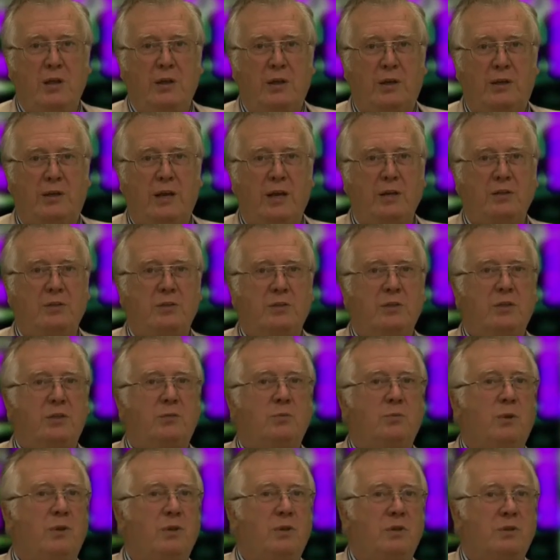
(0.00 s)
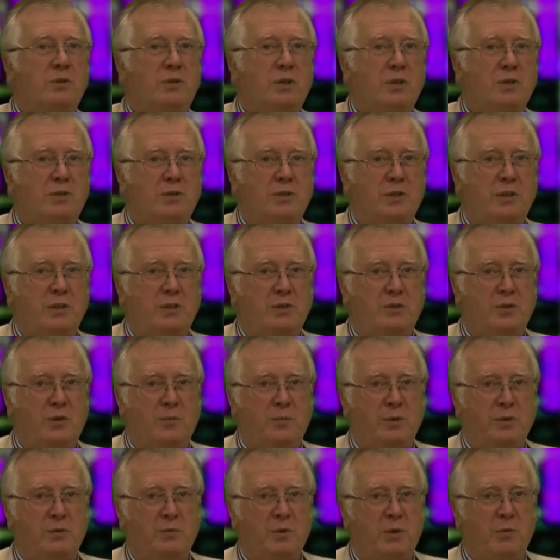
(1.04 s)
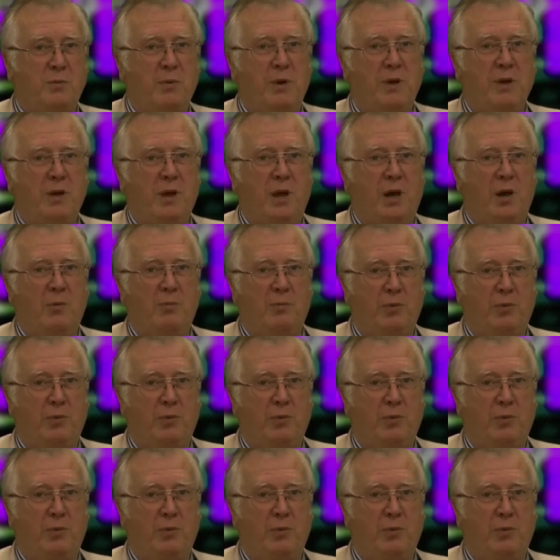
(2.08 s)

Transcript: The guests that will discuss these topics with me are